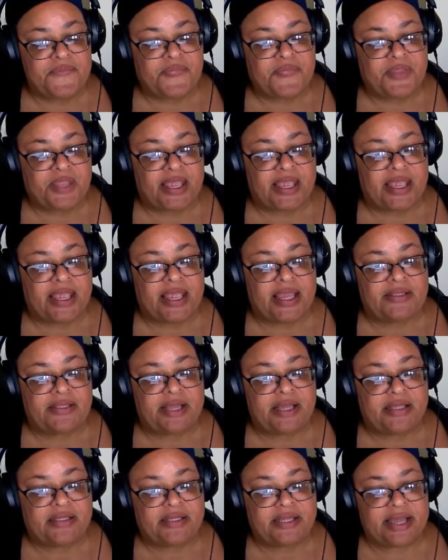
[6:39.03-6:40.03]
and that
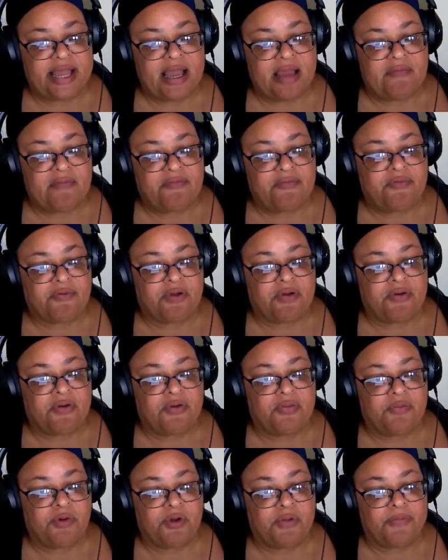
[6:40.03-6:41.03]
they have grown
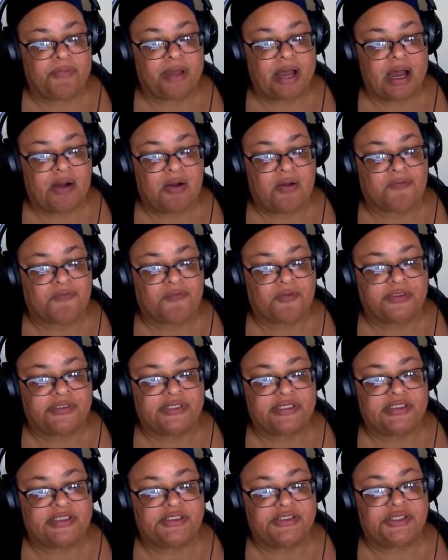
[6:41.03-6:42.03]
more powerful since
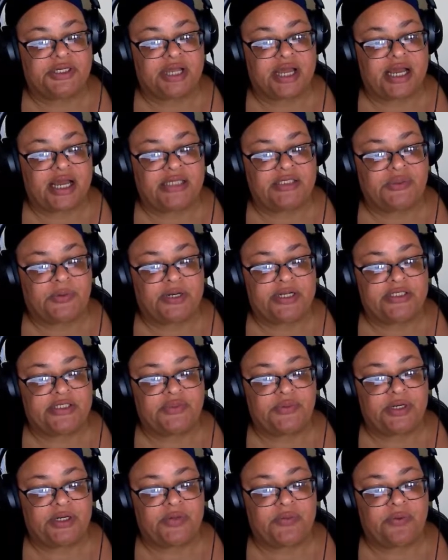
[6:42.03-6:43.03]
July
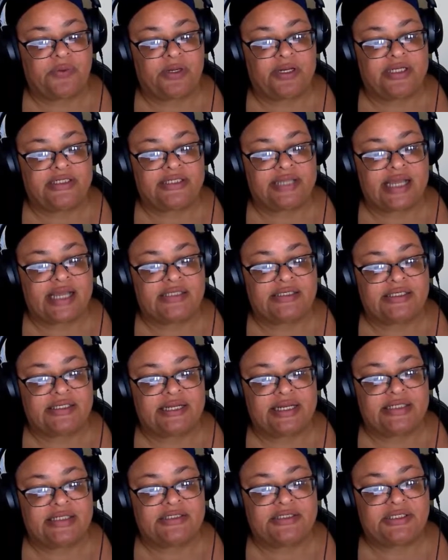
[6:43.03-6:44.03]
2021
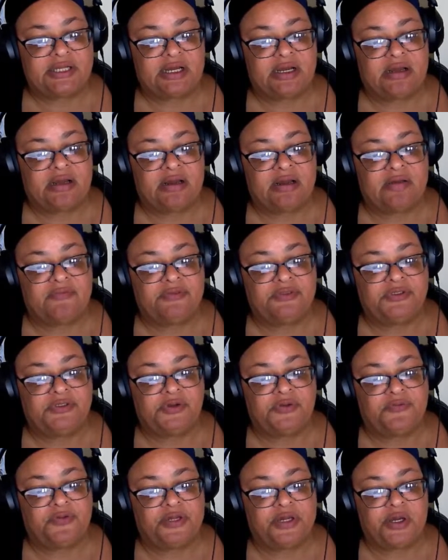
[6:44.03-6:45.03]
assassination of
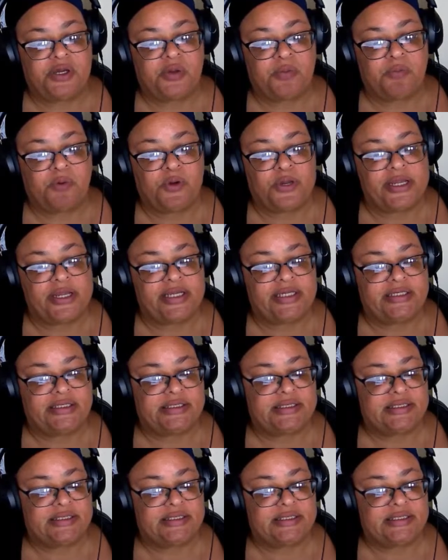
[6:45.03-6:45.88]
Jovenel Moïse.